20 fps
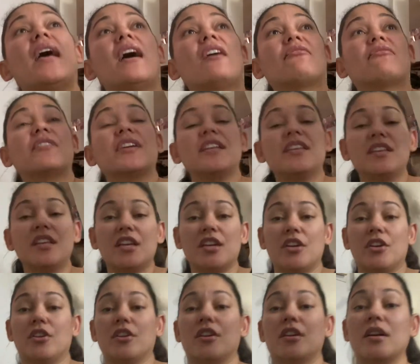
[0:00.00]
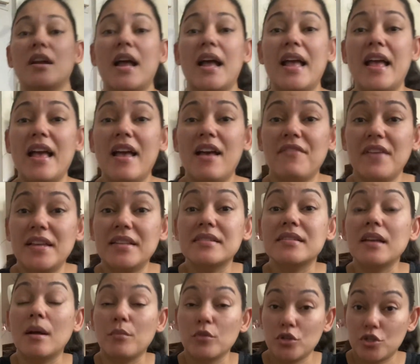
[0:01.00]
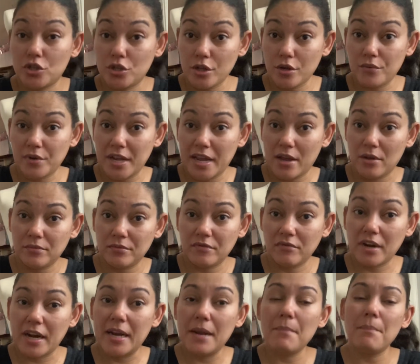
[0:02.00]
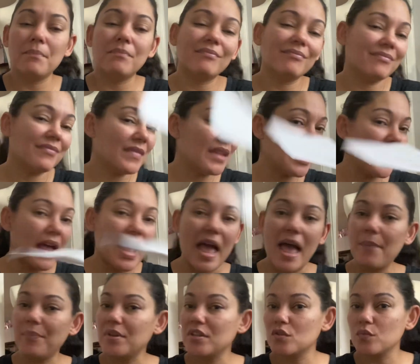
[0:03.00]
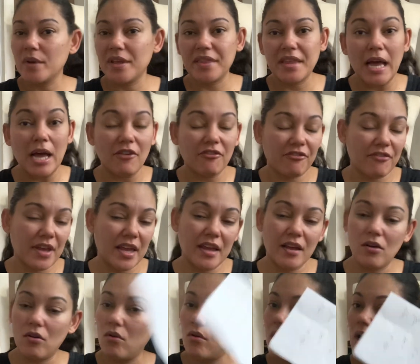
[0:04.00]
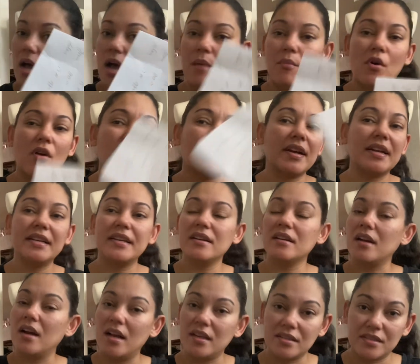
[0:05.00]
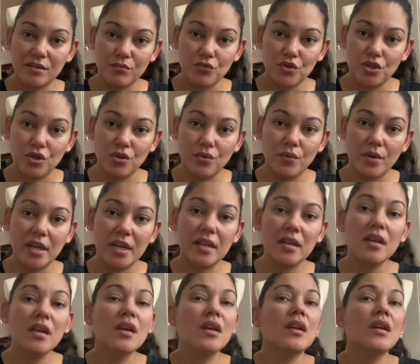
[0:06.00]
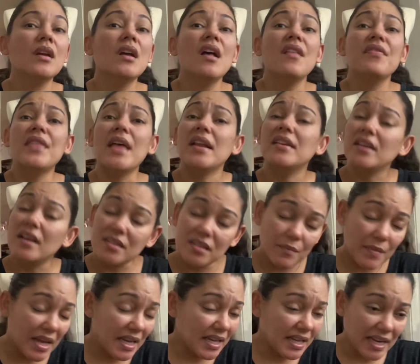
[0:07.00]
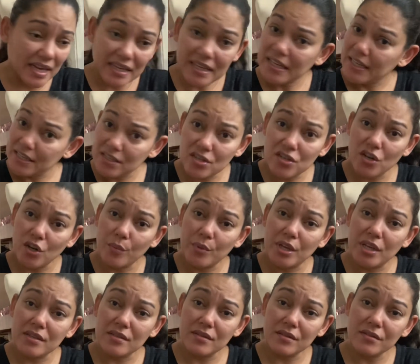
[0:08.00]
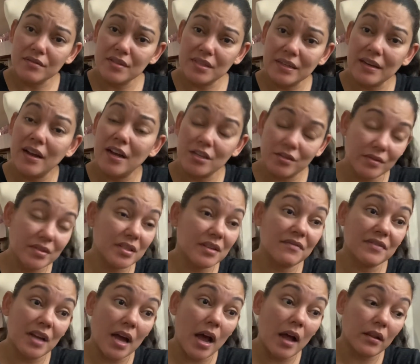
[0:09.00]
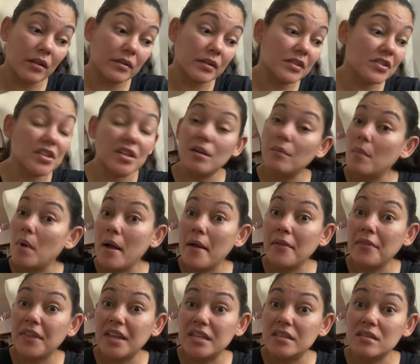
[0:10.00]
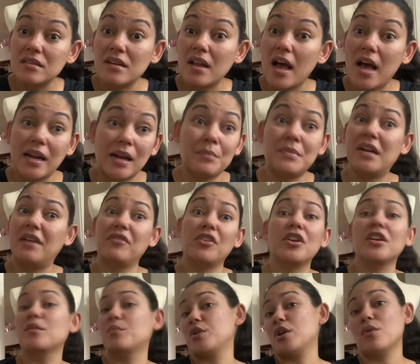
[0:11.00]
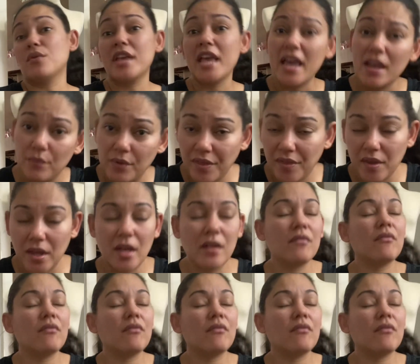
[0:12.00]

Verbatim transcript: every year I have a summer slowdown, right? Happens without fail. I'm already accustomed to it. That doesn't make it any easier because losing hundreds of dollars in a month is not, I'm never going to be okay with it,